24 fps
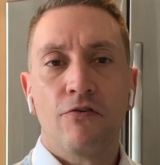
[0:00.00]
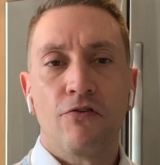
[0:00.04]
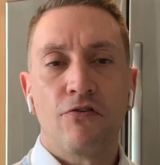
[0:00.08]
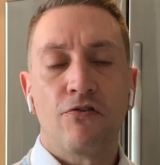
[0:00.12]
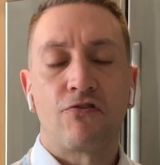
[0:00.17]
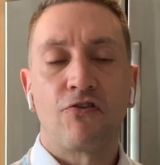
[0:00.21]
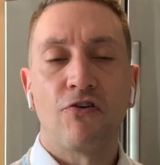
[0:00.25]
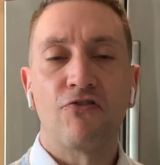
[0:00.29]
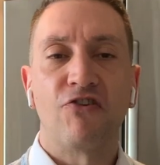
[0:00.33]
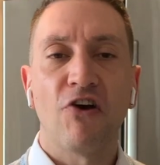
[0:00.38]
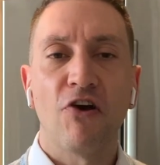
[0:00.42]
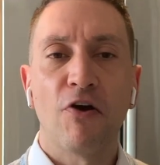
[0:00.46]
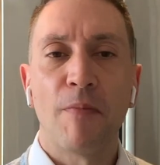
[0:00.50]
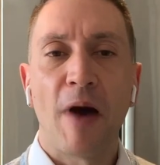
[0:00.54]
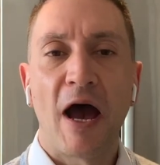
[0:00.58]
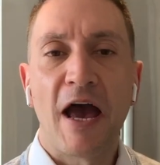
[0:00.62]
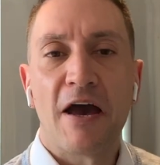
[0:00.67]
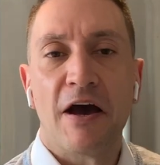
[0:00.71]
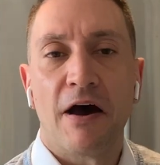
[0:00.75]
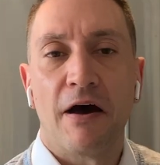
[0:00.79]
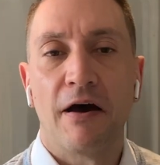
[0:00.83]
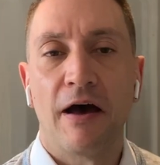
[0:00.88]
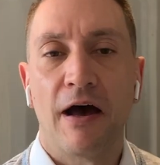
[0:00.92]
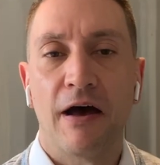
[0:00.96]
So
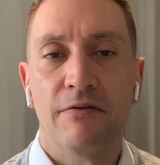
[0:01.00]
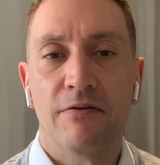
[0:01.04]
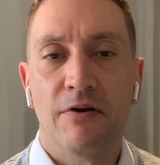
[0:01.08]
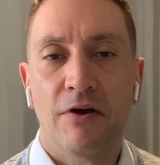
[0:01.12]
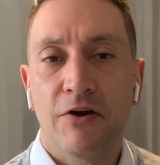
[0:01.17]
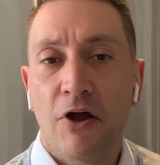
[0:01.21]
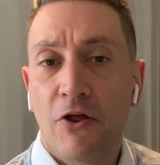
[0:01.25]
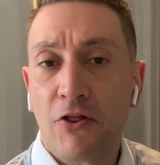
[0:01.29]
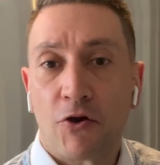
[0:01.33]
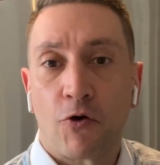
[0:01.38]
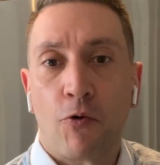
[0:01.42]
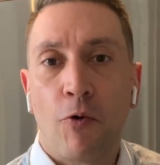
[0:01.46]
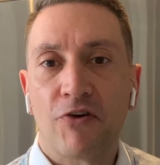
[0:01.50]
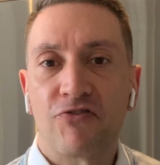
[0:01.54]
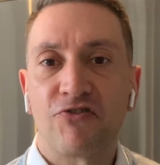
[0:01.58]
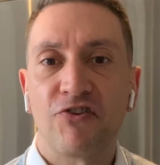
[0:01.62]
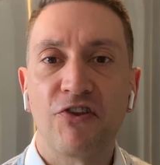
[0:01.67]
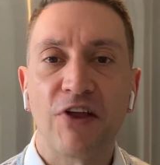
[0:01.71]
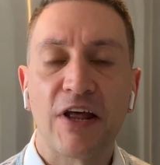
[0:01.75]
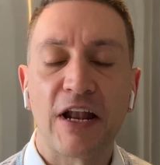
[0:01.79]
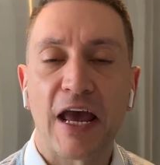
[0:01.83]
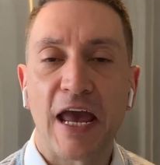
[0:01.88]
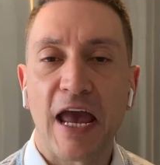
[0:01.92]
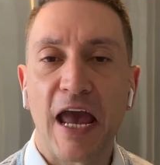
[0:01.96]
Jeremiah, another question
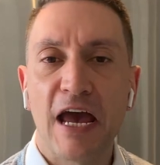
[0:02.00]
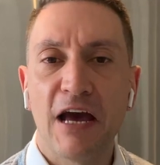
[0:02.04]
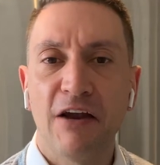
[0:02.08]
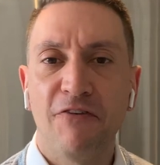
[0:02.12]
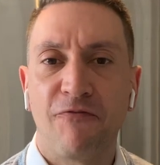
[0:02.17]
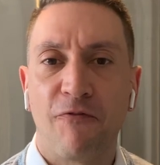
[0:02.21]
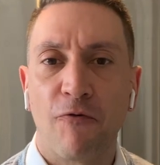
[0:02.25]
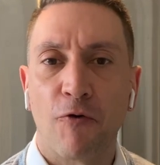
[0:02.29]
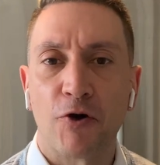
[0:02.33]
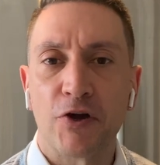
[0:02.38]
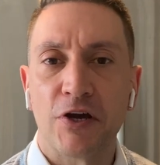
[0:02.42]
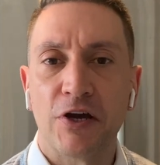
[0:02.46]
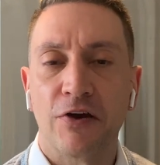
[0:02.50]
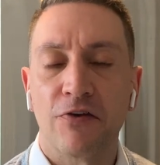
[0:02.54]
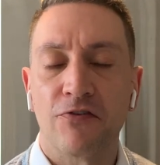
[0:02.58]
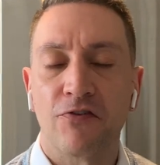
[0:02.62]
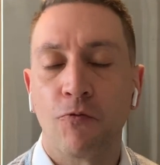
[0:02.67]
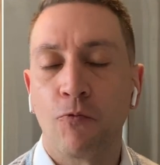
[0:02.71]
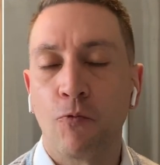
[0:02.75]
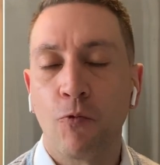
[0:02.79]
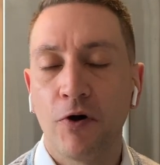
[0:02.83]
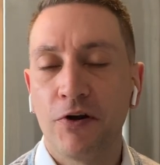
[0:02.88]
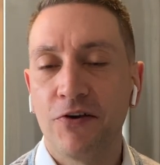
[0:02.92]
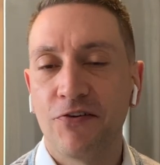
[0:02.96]
that I had for you is,
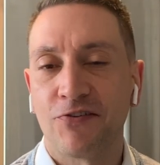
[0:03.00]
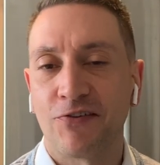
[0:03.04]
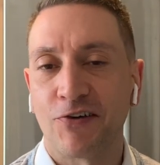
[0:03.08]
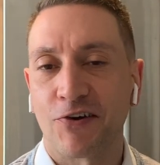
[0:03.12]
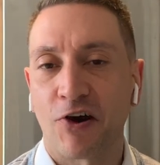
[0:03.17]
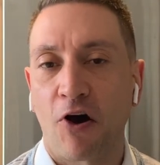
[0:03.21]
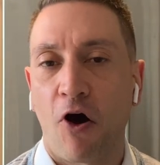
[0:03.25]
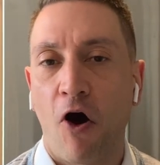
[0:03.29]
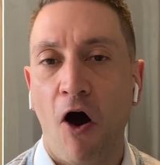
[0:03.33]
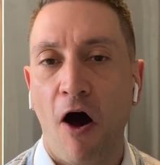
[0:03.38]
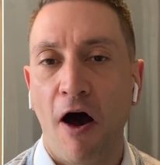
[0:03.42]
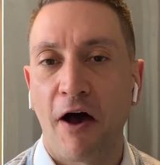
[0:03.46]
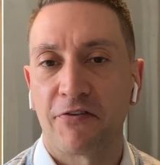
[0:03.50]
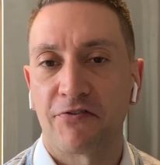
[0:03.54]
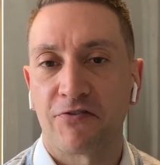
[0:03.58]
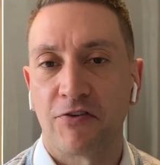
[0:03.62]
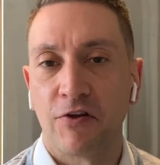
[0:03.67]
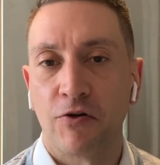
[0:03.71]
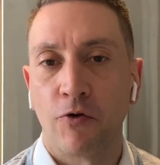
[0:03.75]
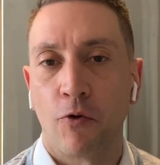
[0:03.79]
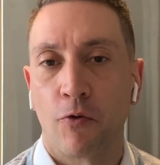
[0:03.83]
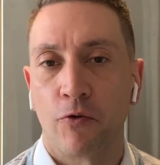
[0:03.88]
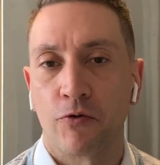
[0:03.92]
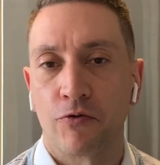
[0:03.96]
what is the cost
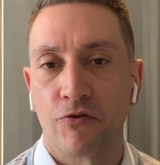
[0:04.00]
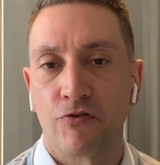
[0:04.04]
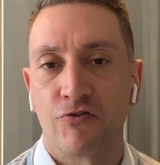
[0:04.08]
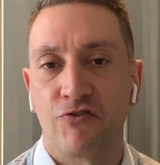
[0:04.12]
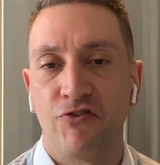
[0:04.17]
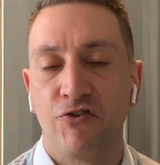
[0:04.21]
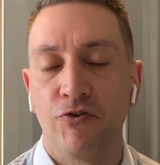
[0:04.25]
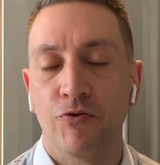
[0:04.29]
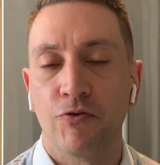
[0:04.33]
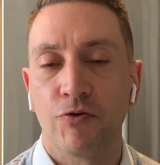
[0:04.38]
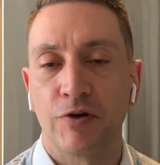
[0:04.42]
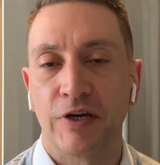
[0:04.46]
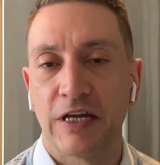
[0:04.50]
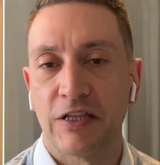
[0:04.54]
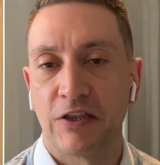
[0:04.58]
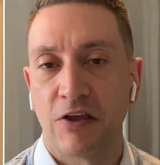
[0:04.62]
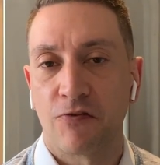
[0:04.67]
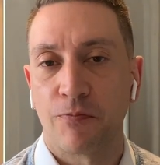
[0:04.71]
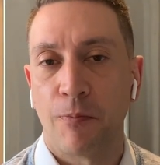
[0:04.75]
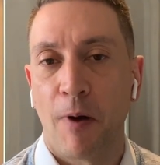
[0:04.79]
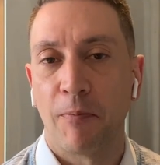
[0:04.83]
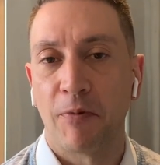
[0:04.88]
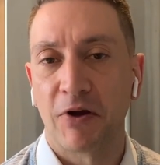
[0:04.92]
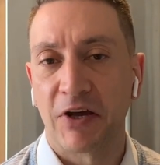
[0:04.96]
in order to get
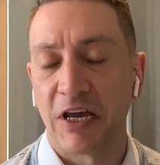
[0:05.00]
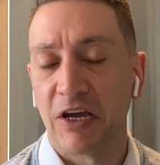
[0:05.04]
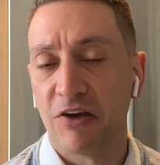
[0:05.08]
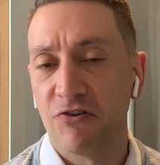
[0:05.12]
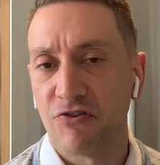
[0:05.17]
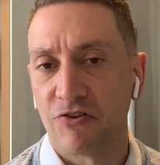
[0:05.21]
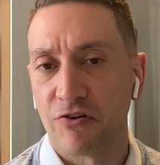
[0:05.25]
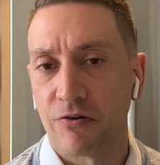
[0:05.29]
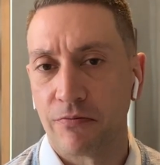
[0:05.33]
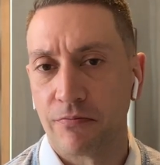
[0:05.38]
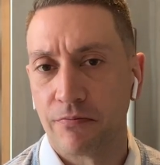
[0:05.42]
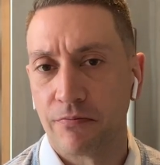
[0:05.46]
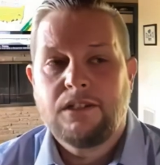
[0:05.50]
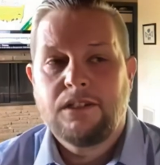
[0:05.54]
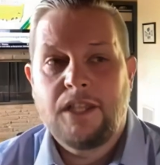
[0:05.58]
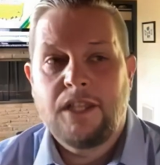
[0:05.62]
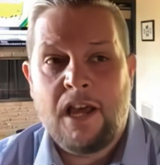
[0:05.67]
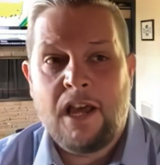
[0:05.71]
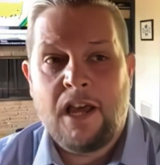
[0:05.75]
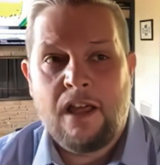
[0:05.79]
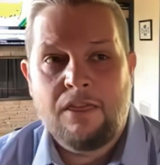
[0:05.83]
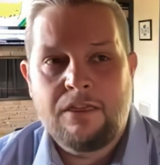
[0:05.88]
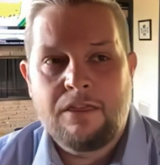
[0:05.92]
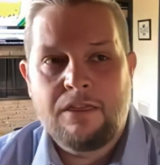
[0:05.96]
this publication?
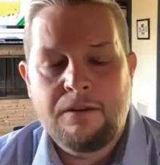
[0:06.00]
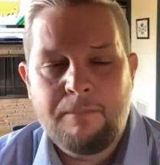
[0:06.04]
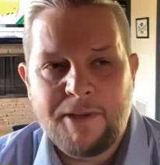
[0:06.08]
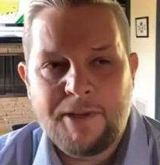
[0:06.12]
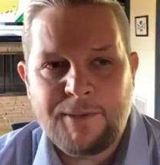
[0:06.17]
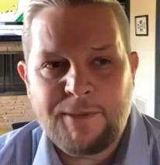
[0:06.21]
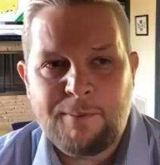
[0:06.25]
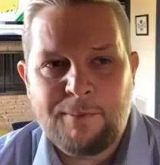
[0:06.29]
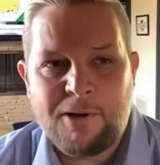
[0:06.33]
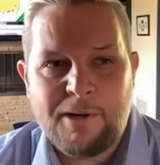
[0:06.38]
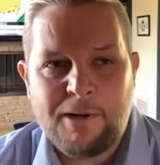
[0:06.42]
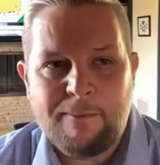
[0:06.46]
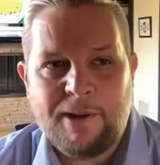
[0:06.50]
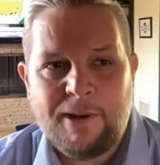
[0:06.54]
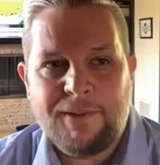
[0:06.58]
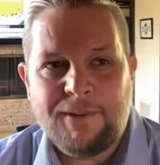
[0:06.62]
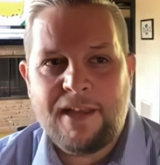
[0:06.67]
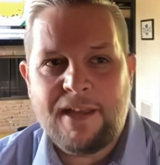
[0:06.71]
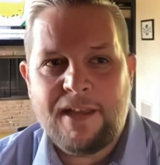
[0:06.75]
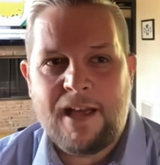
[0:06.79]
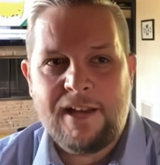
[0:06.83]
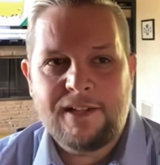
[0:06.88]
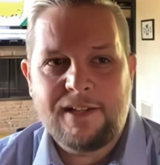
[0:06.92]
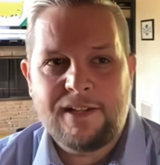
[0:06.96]
Yeah, the best part
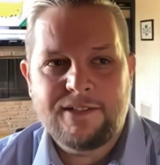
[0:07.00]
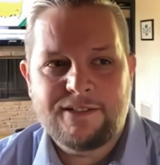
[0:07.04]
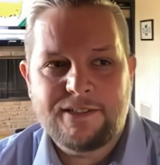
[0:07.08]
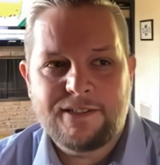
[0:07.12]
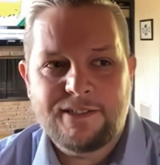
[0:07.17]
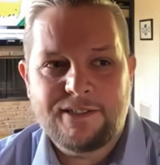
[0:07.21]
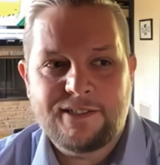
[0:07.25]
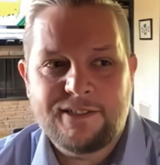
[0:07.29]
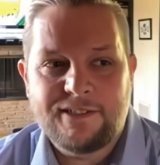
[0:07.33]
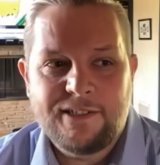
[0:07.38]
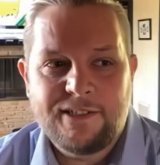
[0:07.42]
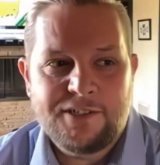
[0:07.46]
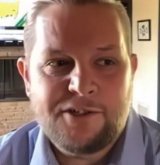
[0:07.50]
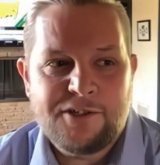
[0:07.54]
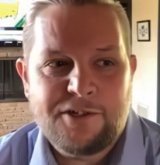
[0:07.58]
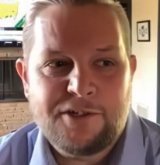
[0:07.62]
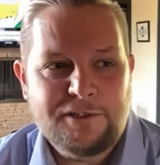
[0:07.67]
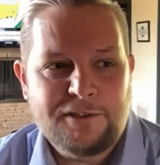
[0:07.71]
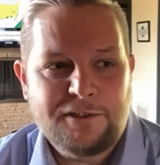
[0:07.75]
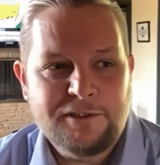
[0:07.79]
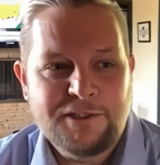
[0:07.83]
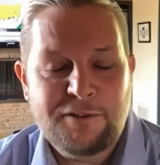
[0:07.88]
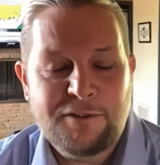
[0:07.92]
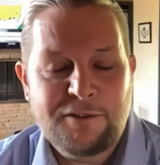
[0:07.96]
about that is it's
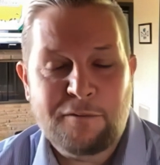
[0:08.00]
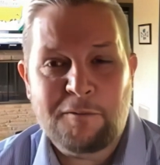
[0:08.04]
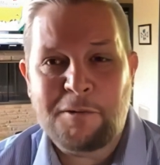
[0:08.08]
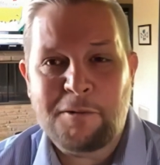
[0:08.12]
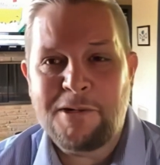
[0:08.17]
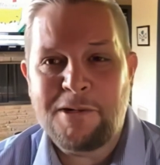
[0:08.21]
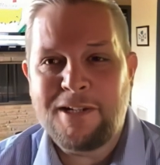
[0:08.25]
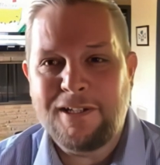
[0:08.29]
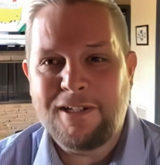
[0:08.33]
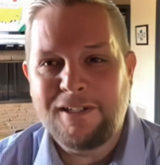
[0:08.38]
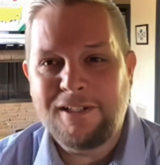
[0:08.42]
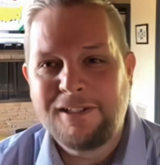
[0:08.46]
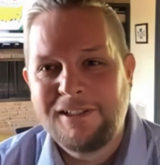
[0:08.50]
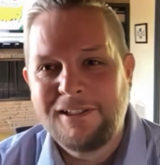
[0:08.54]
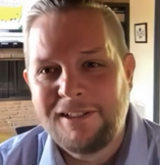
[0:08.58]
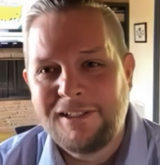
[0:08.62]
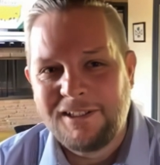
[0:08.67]
digital, it's free.